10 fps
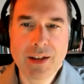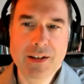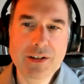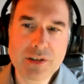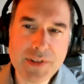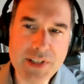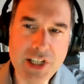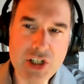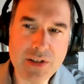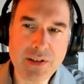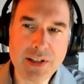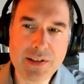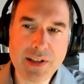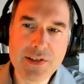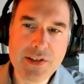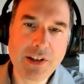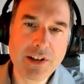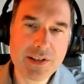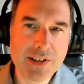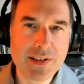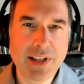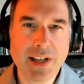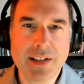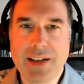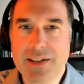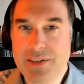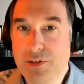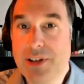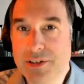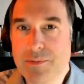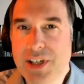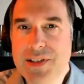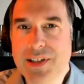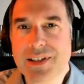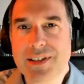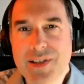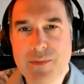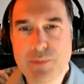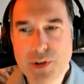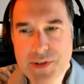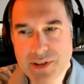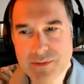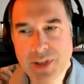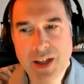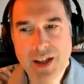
a conversation that started at a rather amazing symposium